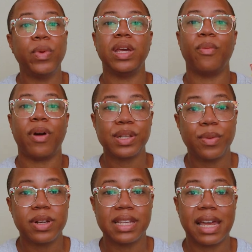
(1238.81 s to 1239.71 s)
we can work
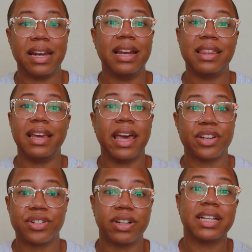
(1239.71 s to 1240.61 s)
towards that, and anything
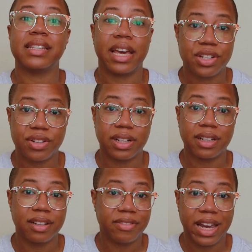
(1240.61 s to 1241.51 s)
extra is
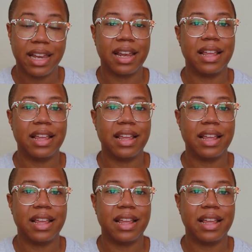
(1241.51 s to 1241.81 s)
extra, right?